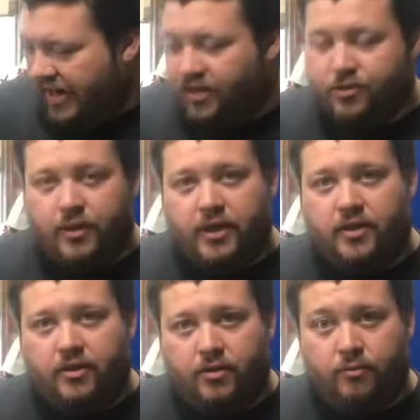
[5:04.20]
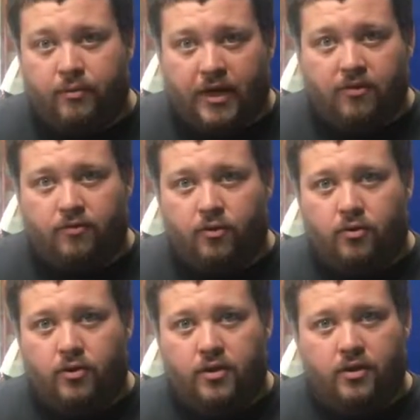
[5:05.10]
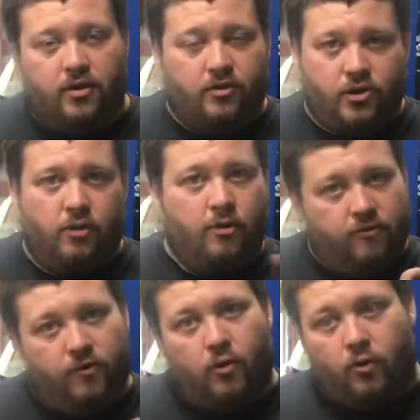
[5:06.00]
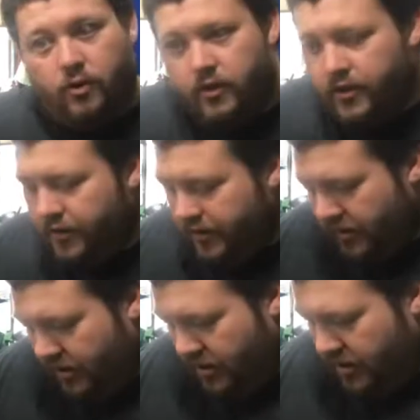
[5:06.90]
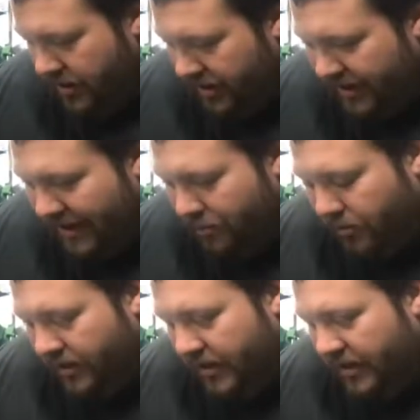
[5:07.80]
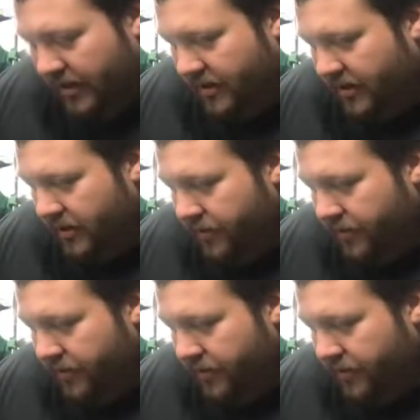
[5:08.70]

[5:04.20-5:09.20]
actuator, new manifold or turbo fold. I got that planned.